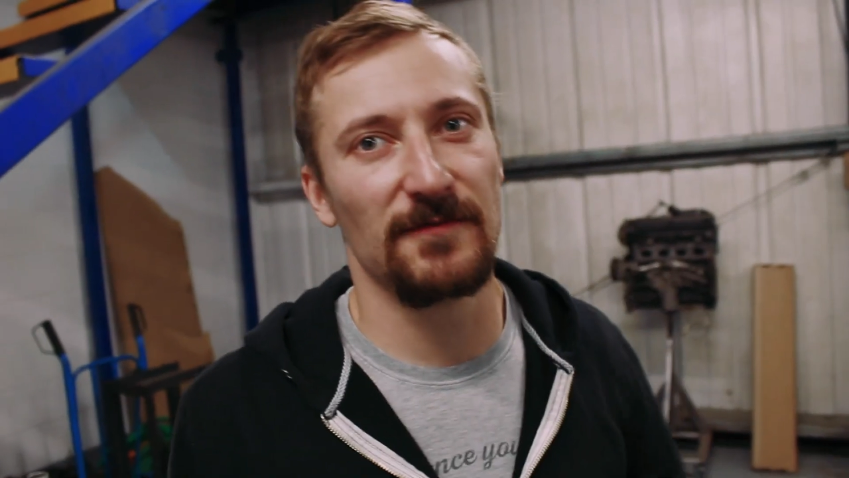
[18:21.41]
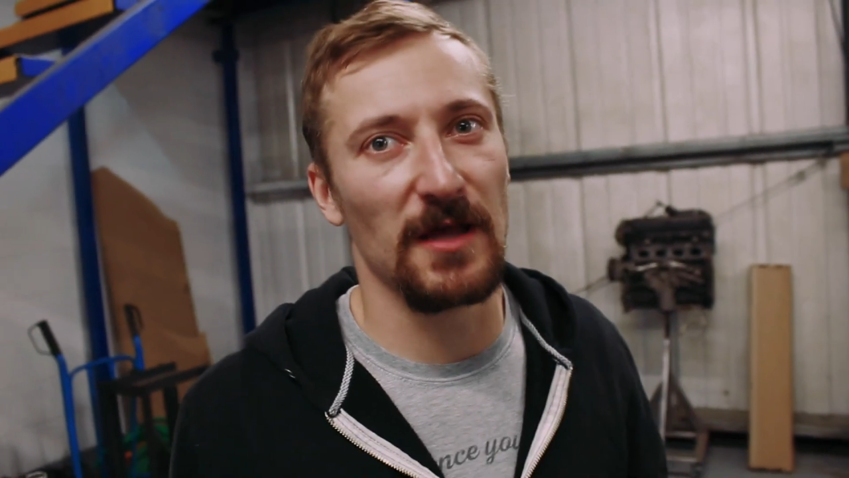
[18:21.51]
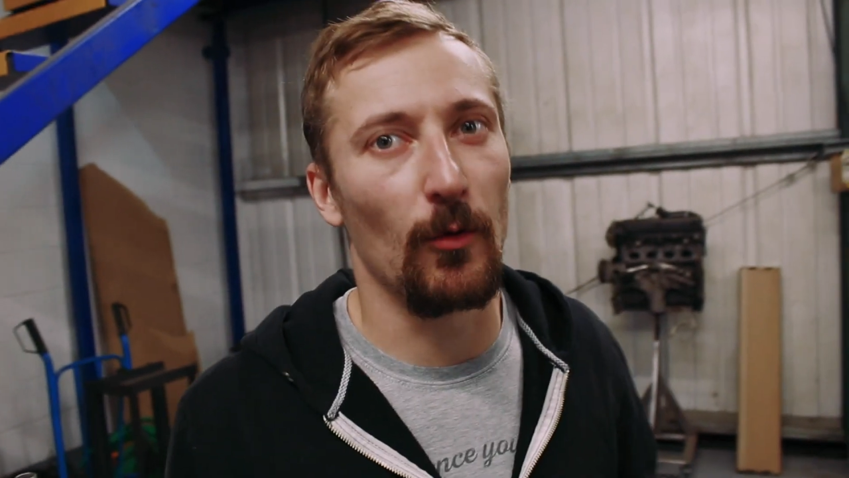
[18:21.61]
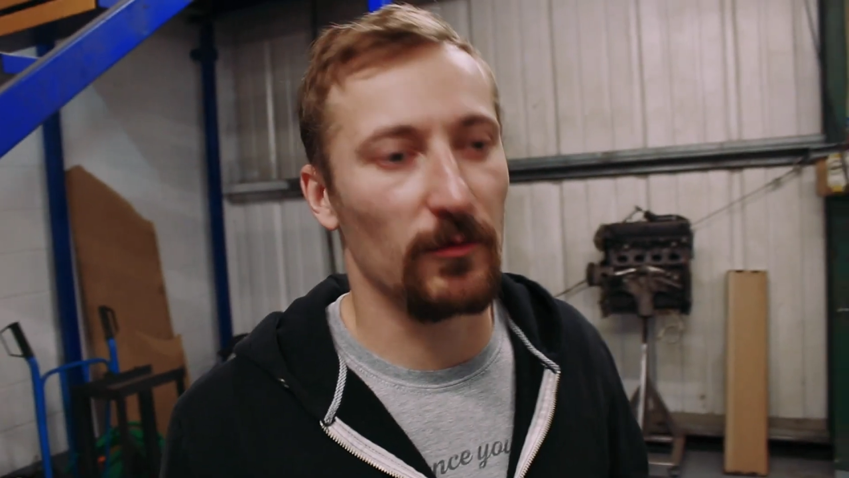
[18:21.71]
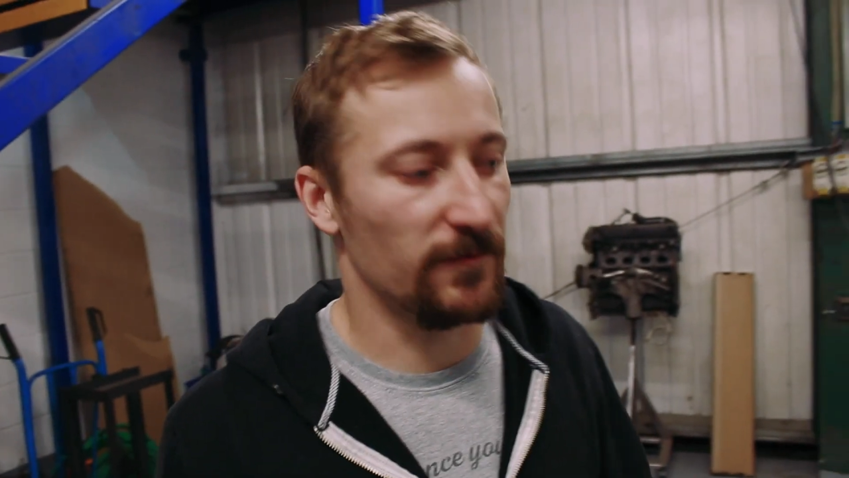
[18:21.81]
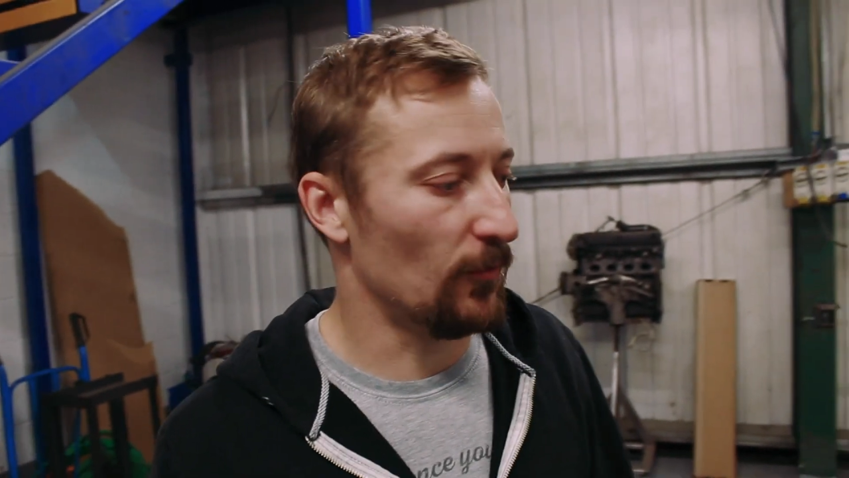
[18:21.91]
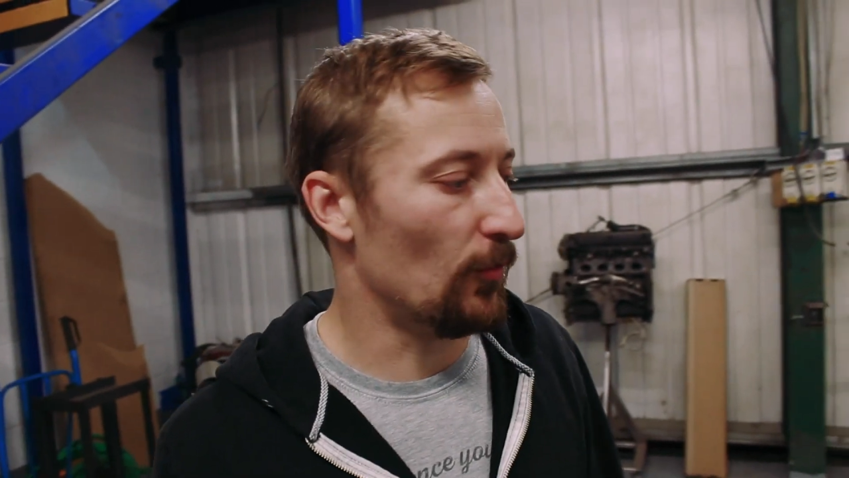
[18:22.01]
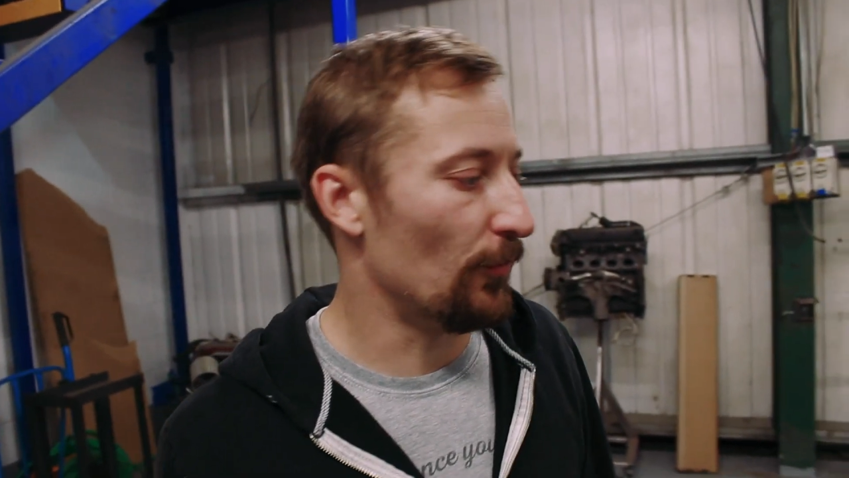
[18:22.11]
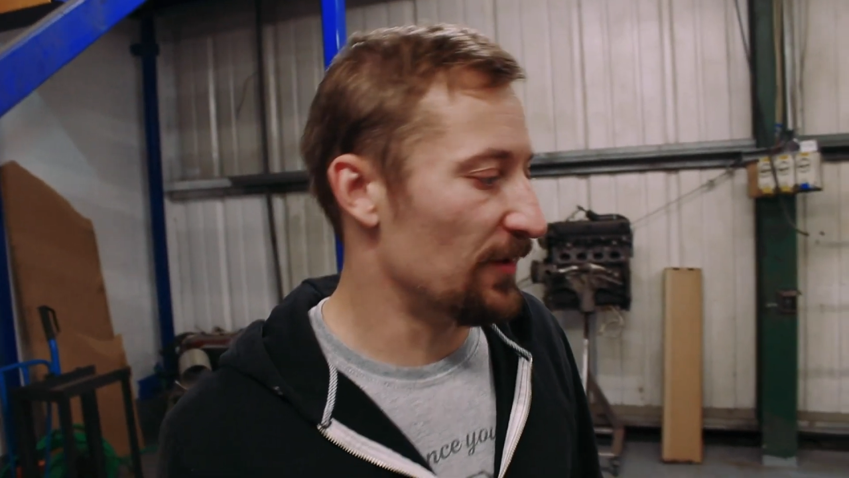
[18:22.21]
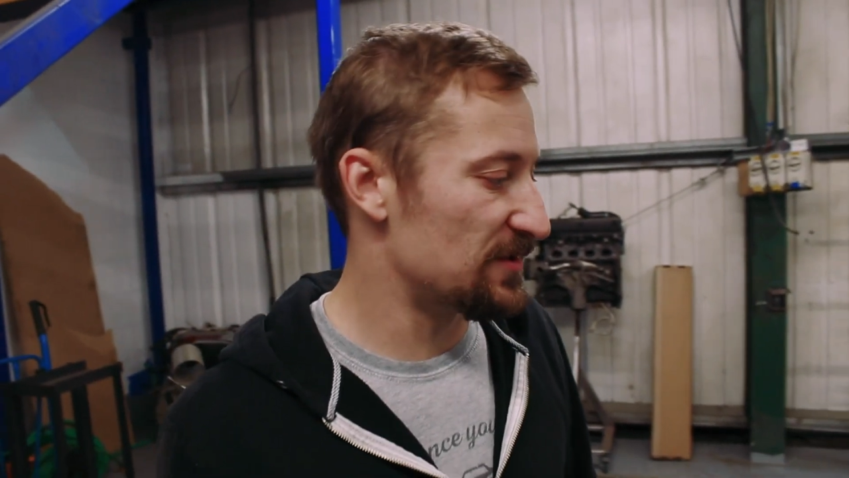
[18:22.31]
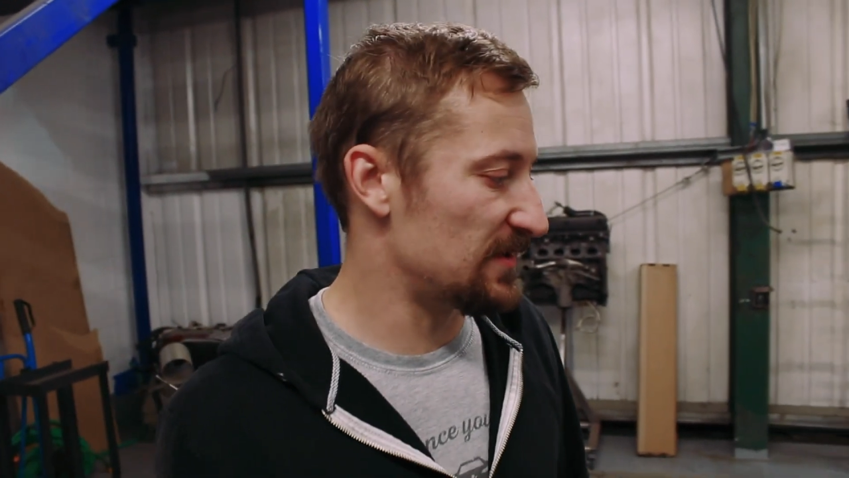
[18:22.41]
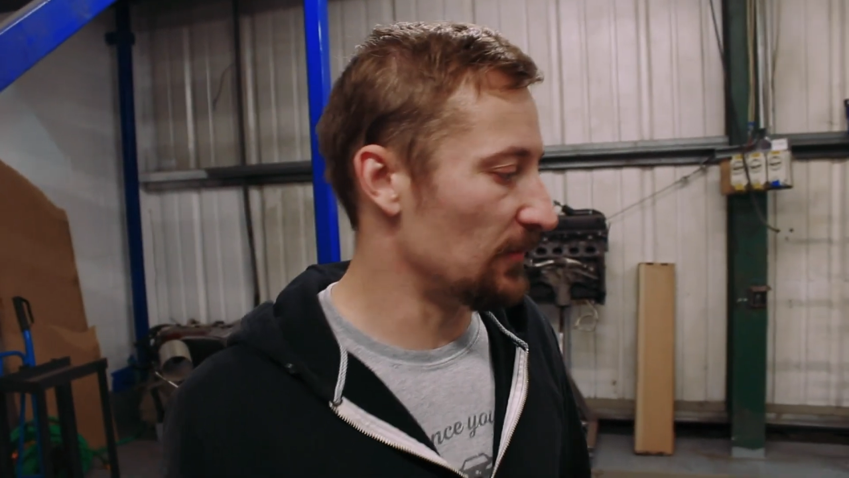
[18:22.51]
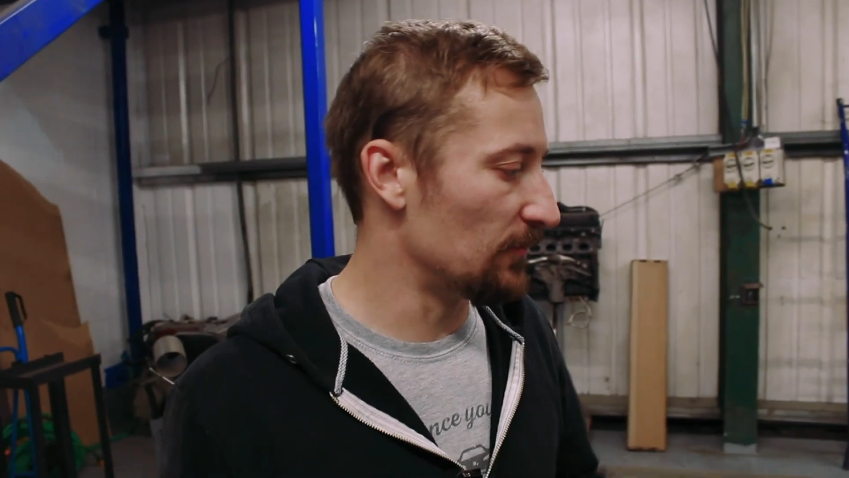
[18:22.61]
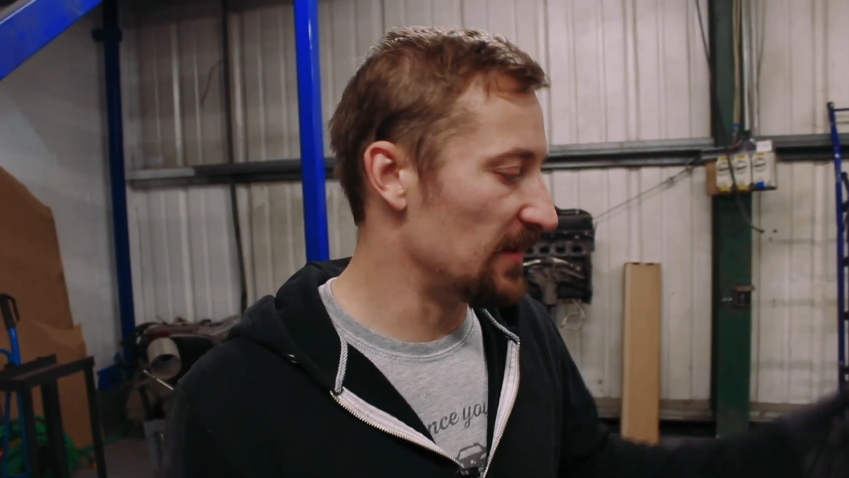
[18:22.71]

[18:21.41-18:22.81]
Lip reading: of the old floor that are still